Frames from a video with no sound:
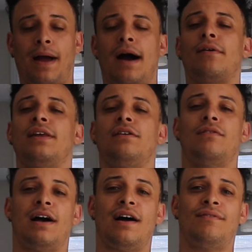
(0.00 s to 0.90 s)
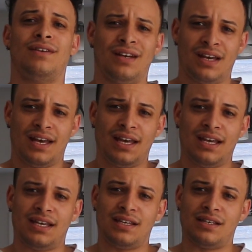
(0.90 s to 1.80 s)
power that you have
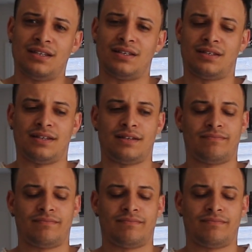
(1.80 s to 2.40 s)
is